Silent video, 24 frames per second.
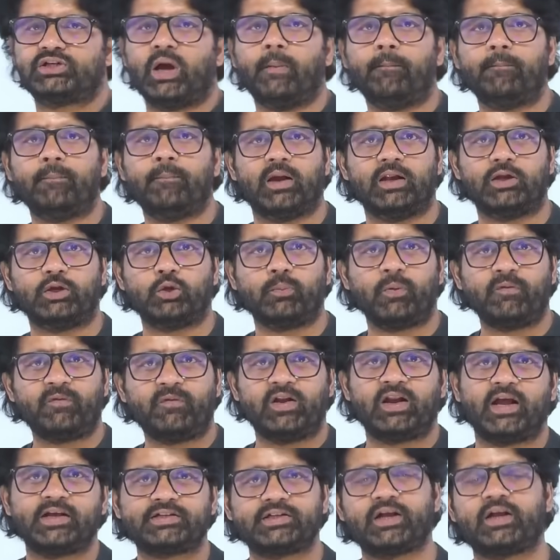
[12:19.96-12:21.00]
Chambal. You may
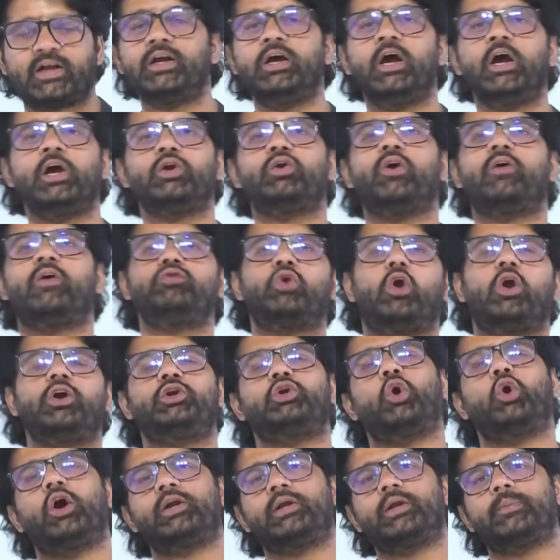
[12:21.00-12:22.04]
feel like, sir, you have not
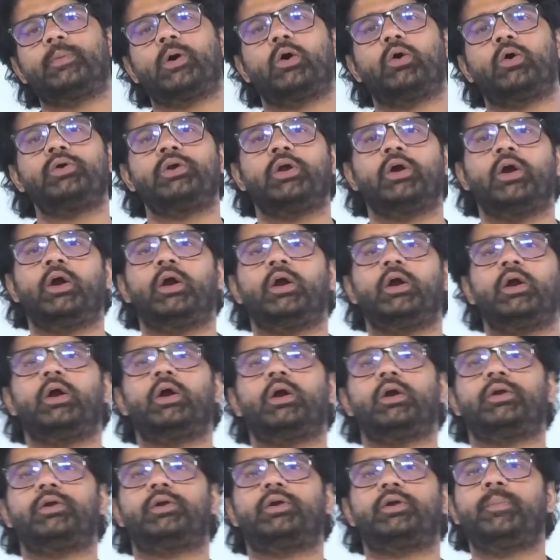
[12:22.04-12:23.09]
talked about
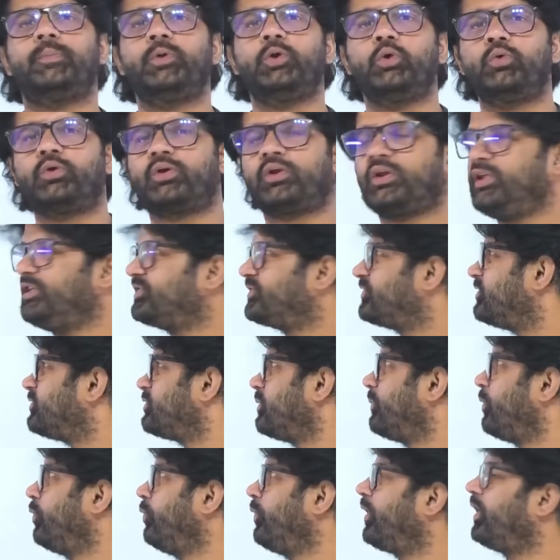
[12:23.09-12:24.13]
tributaries,
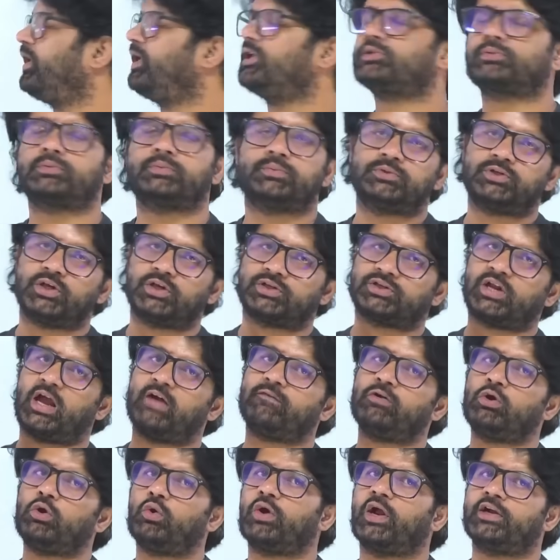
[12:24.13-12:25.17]
distributaries, just
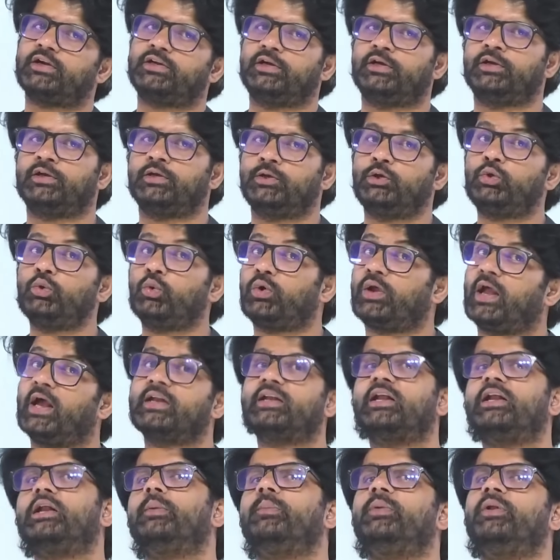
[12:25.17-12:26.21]
have a look at it. You
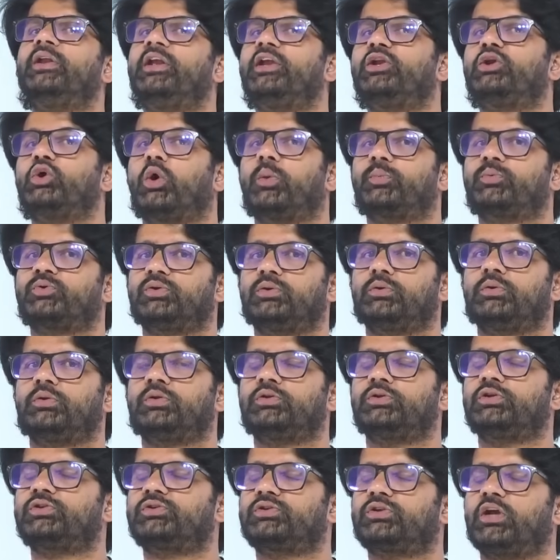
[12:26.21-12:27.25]
can eliminate option.
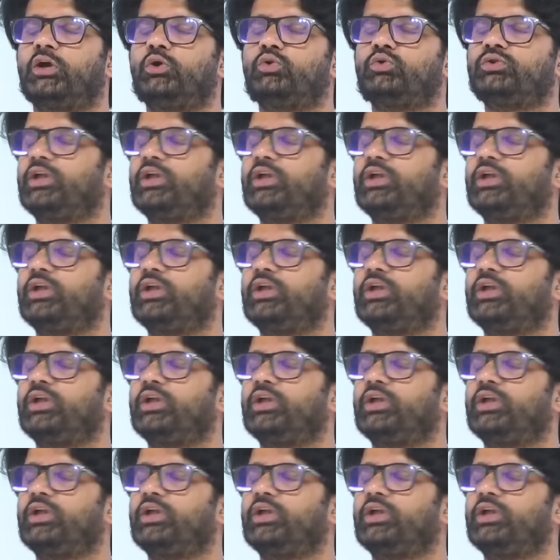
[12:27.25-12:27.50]
Just try to